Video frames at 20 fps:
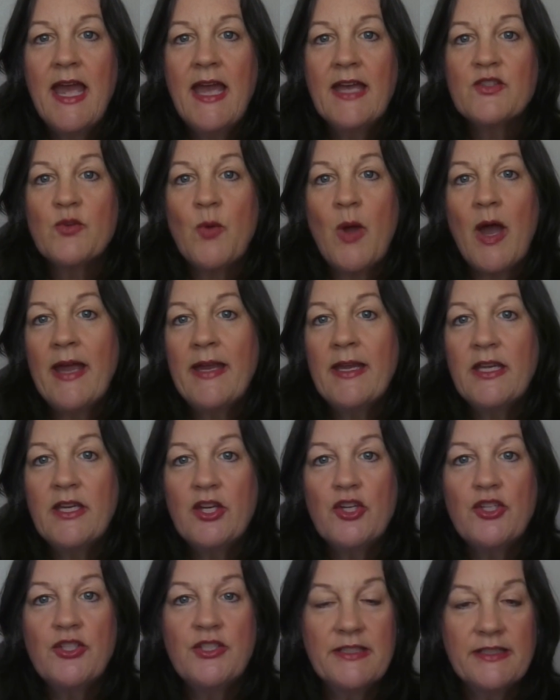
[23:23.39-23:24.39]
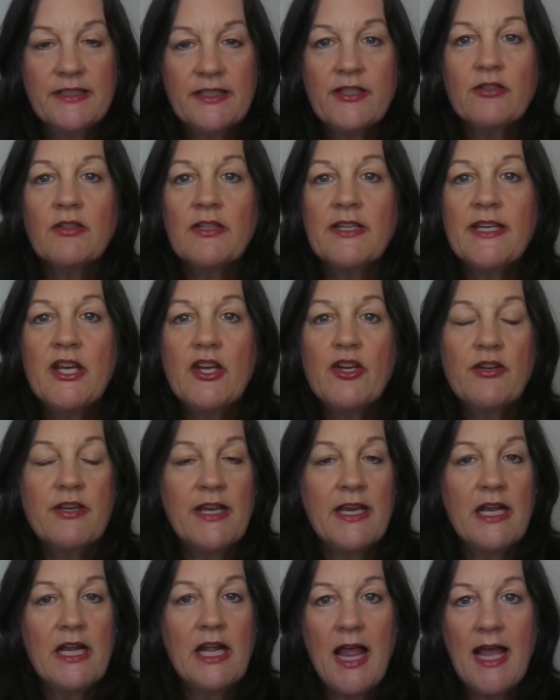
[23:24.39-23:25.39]
So I can literally
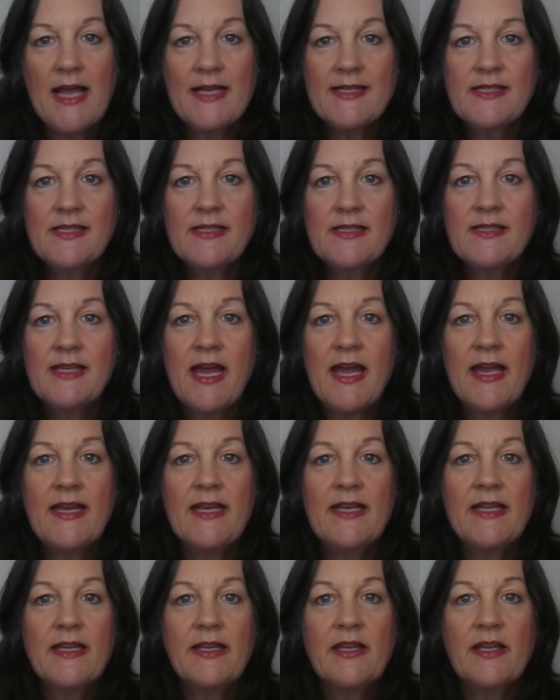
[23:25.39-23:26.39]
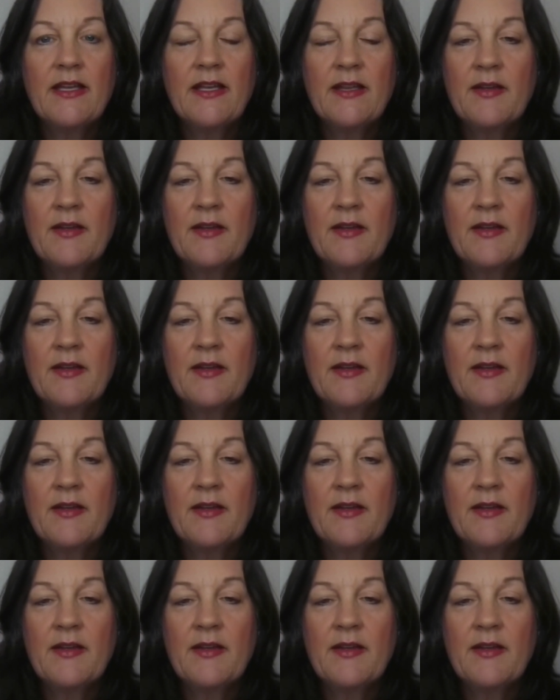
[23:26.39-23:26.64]
create classes. I can